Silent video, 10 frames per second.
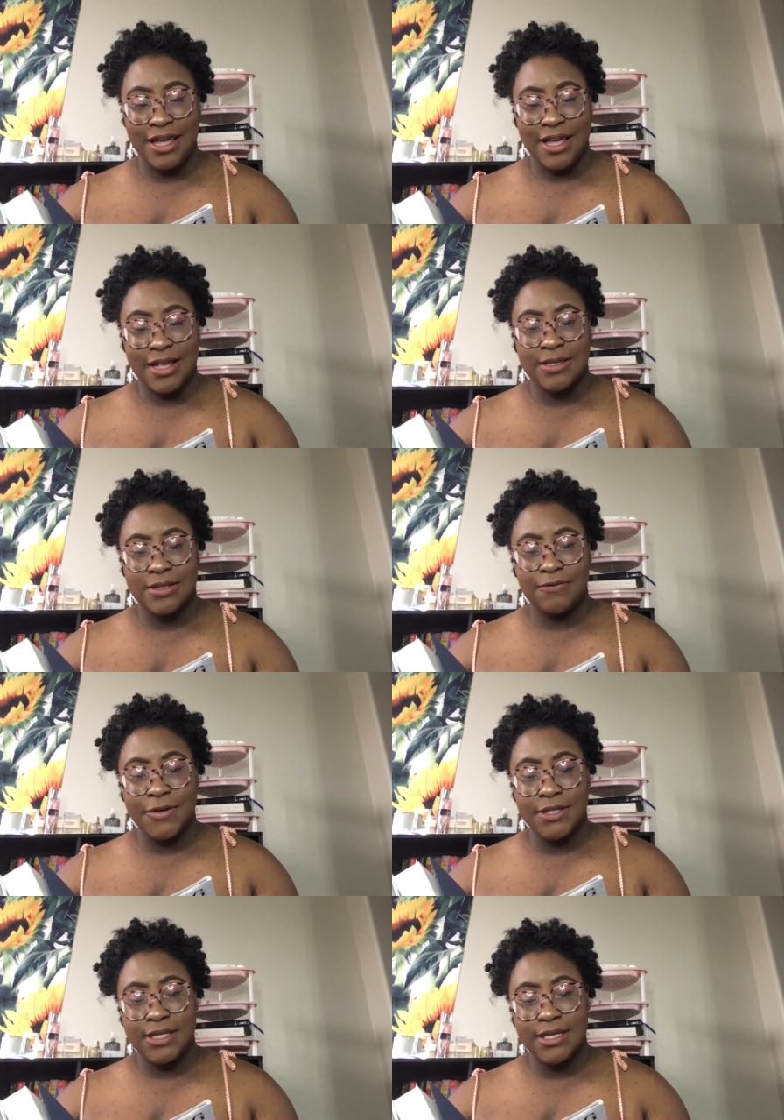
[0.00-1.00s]
It says,
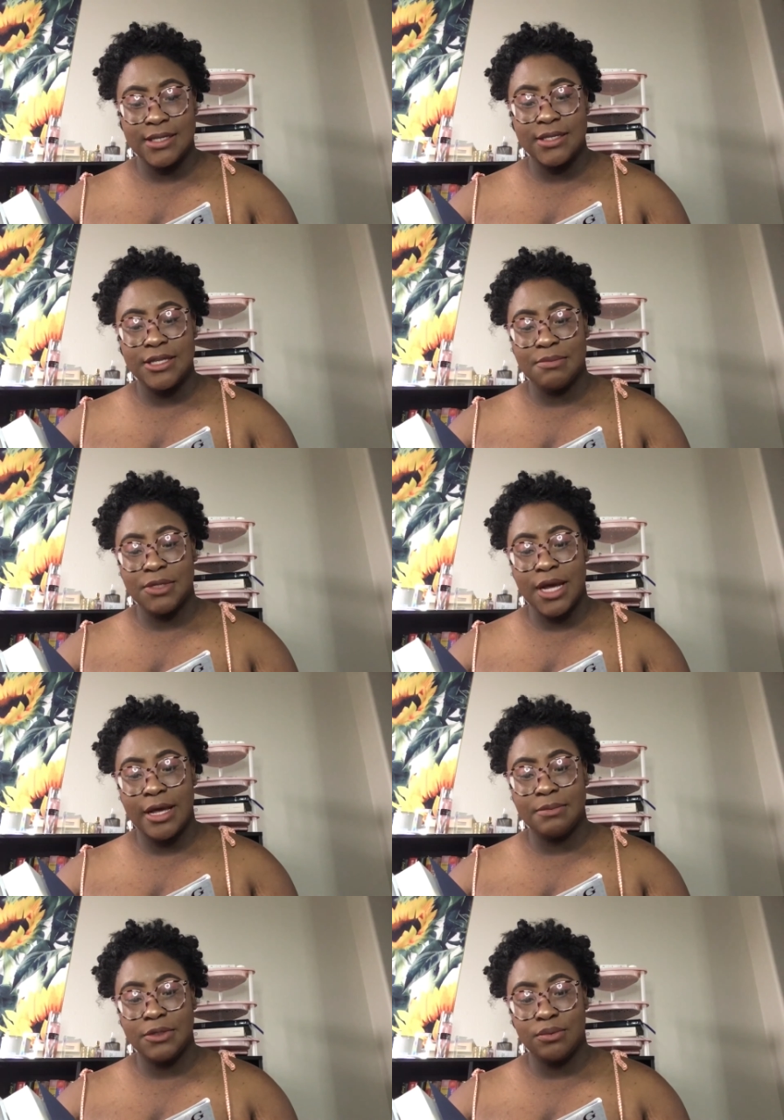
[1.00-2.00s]
first kisses
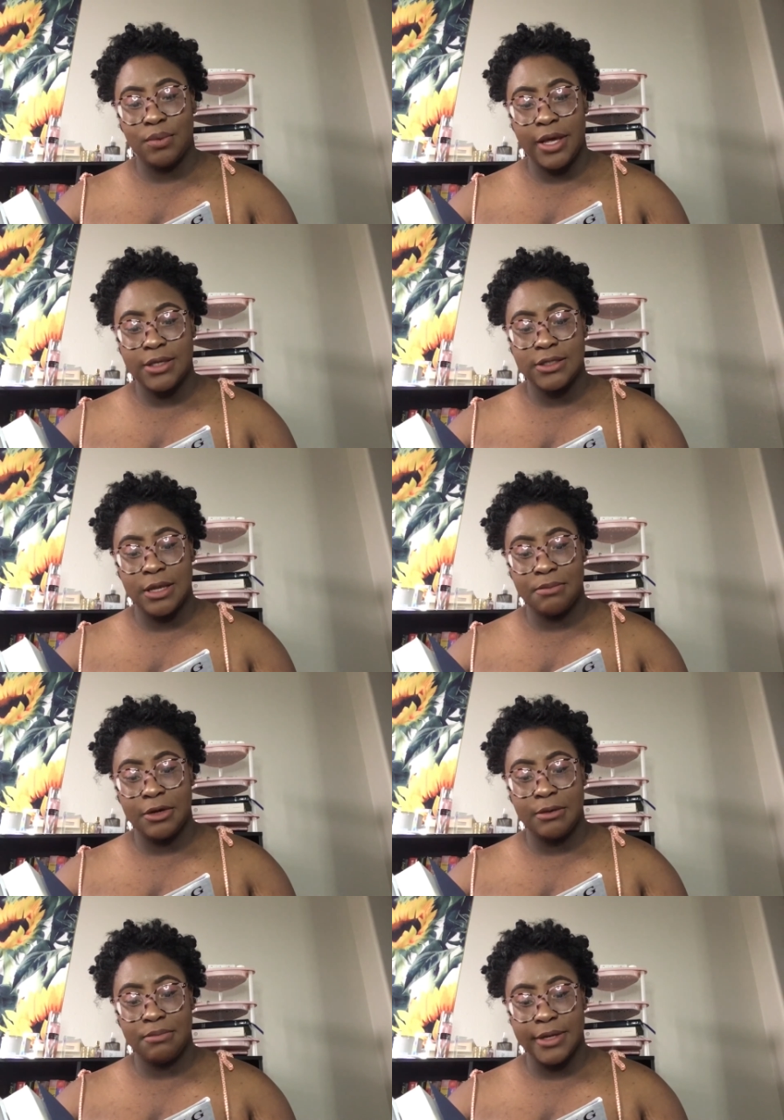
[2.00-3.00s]
sometimes wake
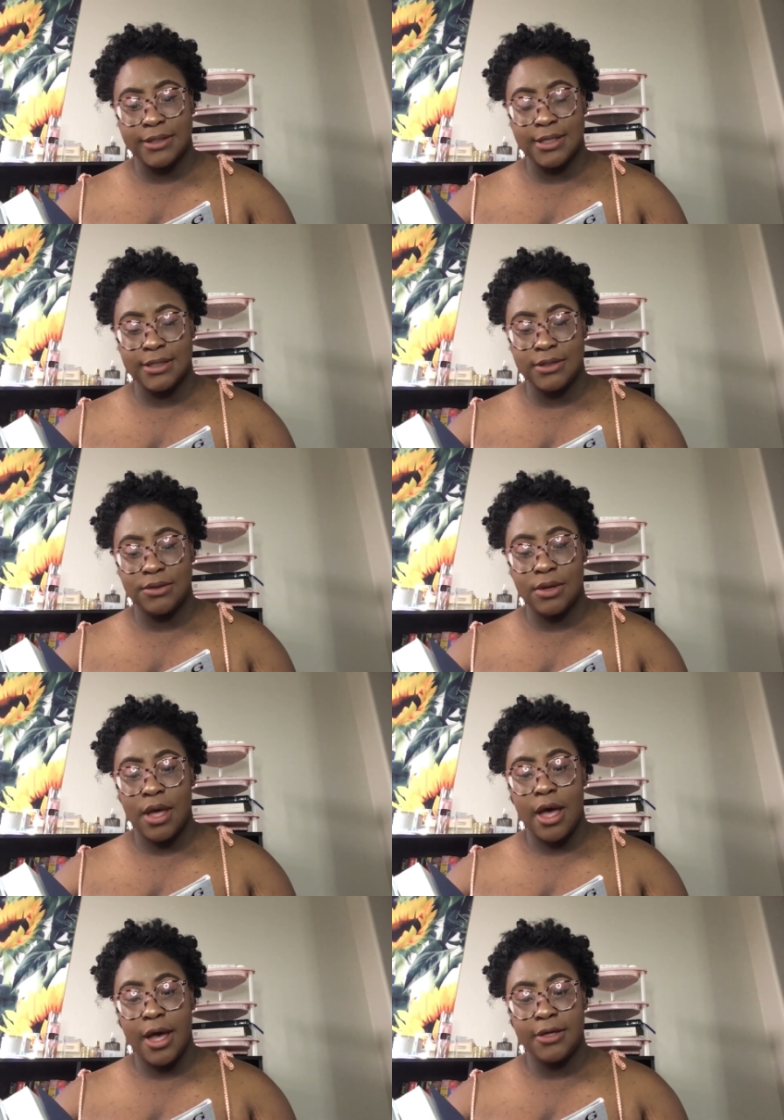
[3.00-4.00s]
slumbering princesses,
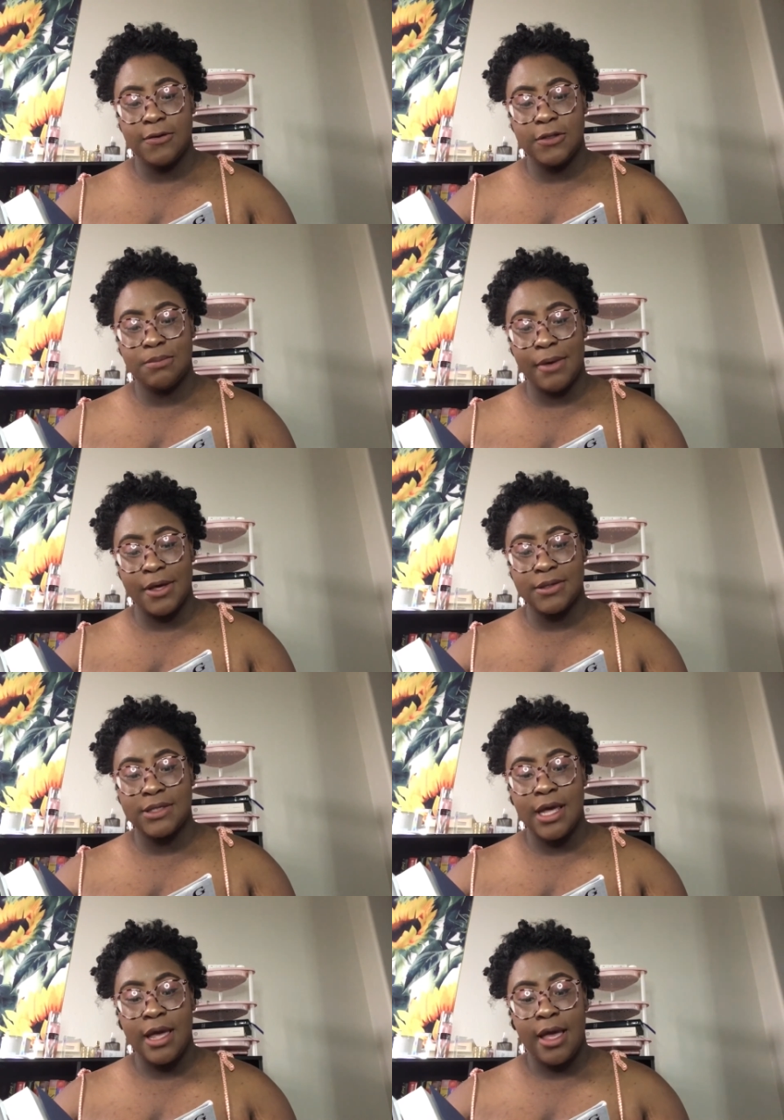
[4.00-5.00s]
undo spells,
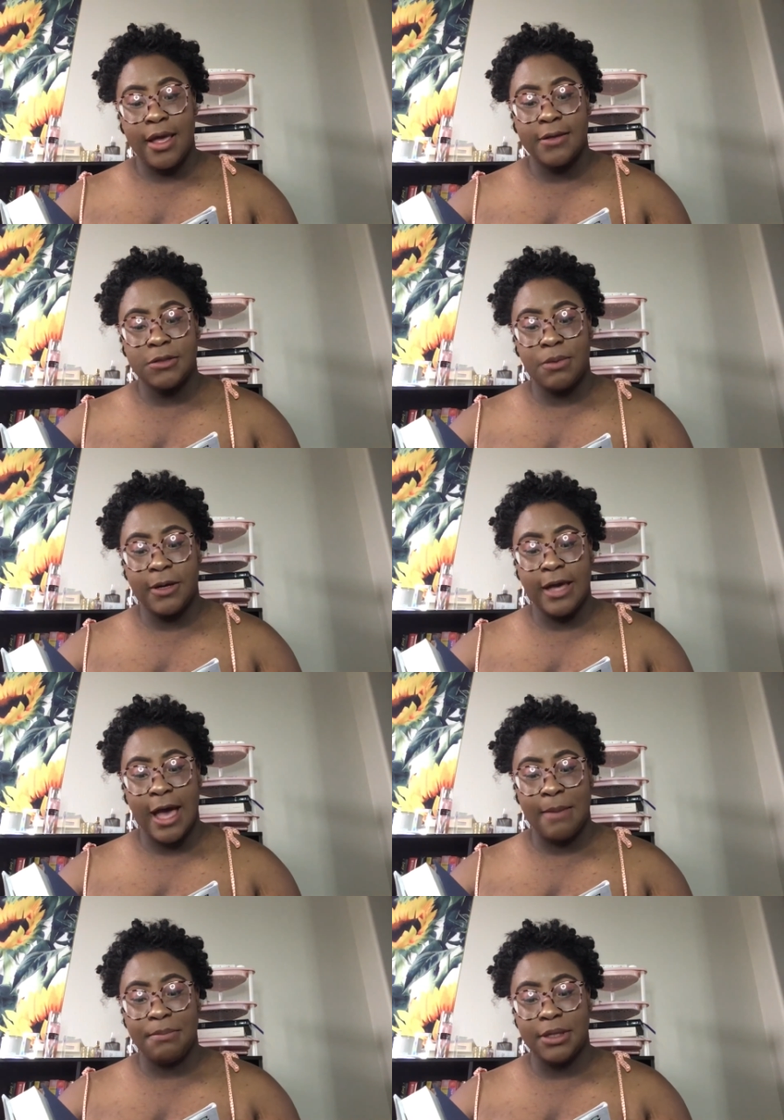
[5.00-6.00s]
and spark
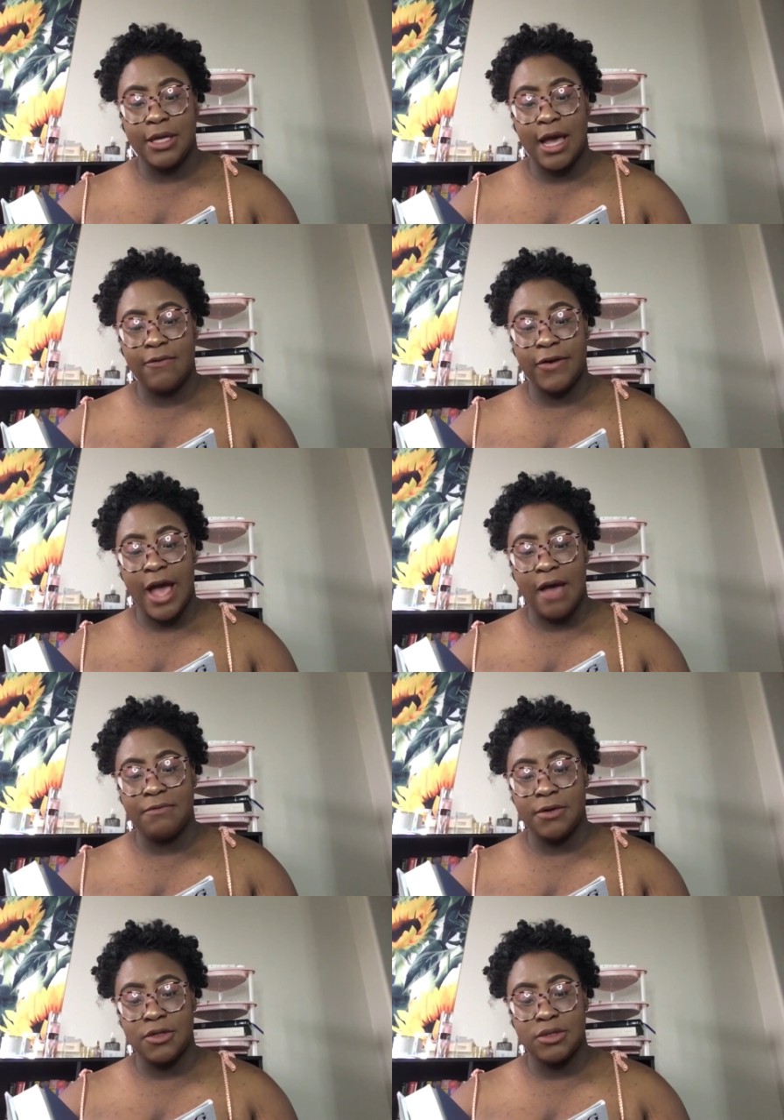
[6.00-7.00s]
happily ever
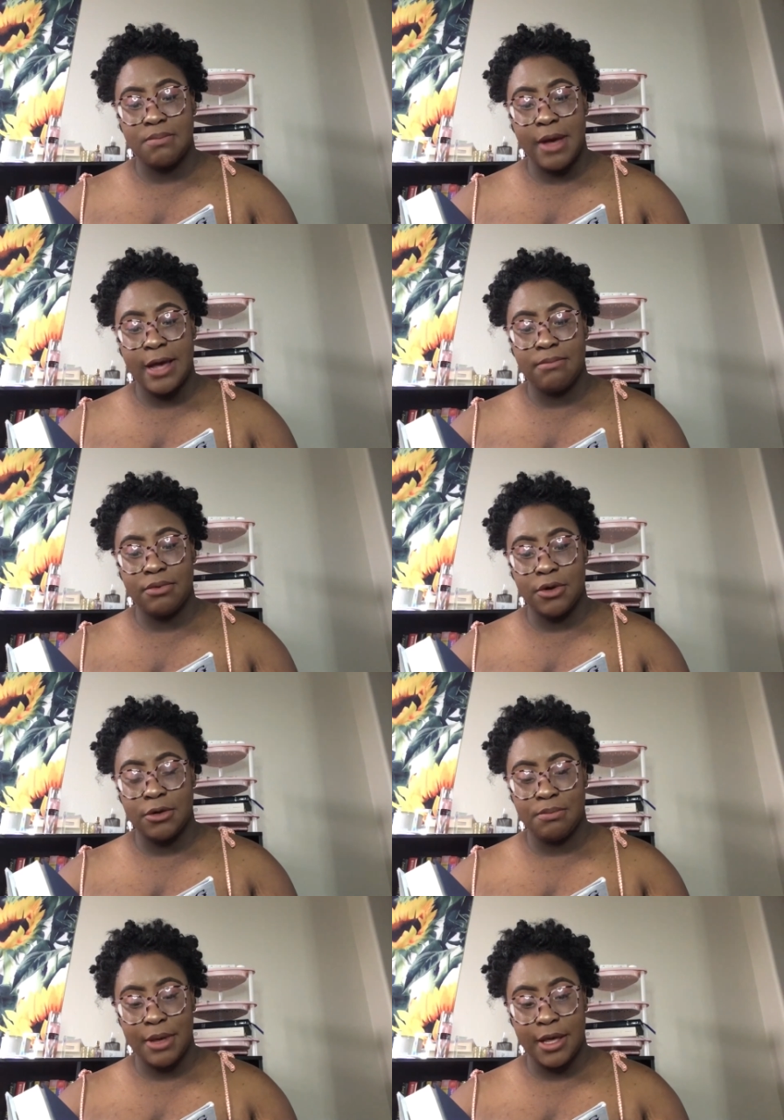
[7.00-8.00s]
afters. Mine
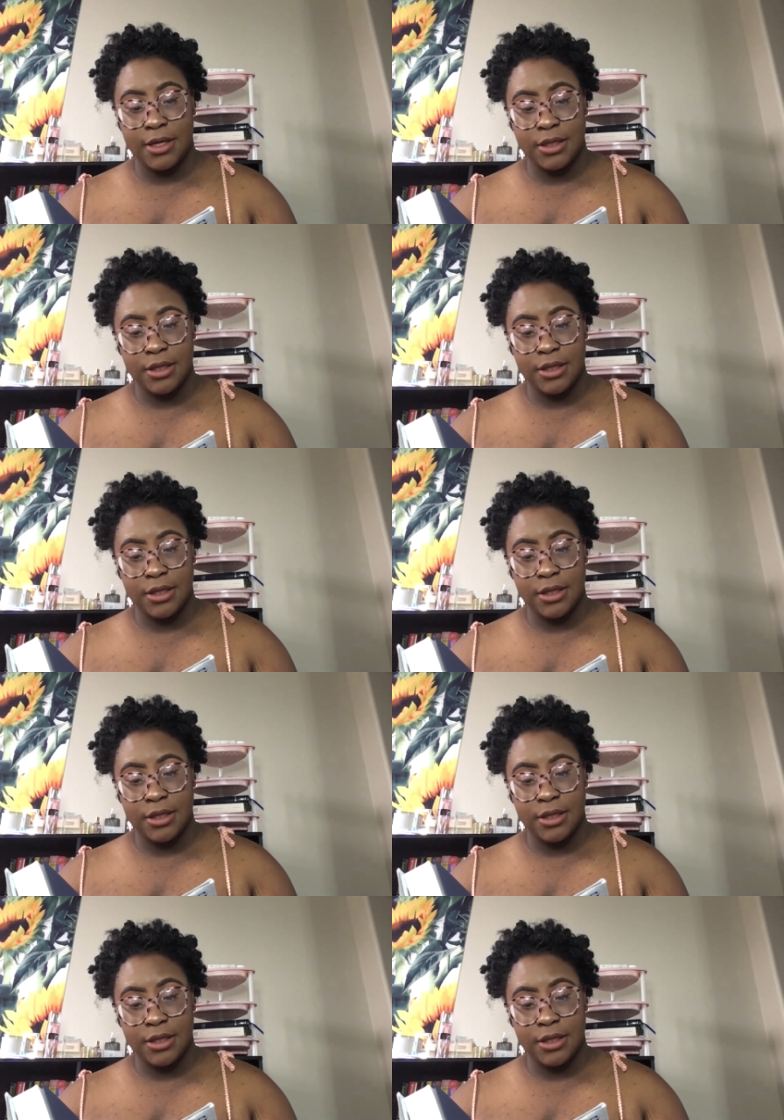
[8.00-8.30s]
broke bail.